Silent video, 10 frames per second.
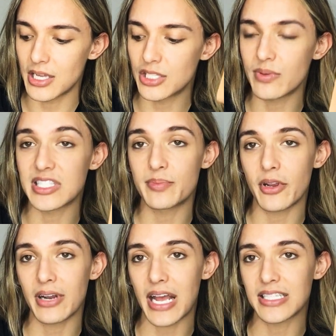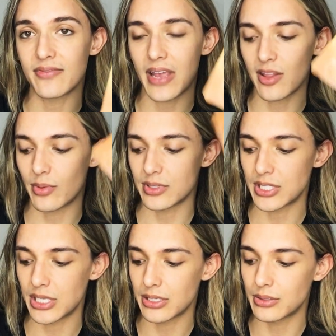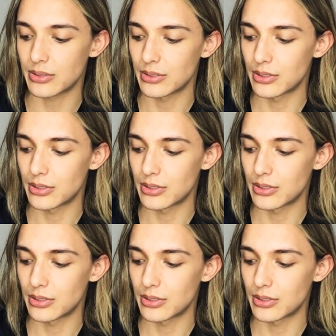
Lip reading: to what Spirit has available to you.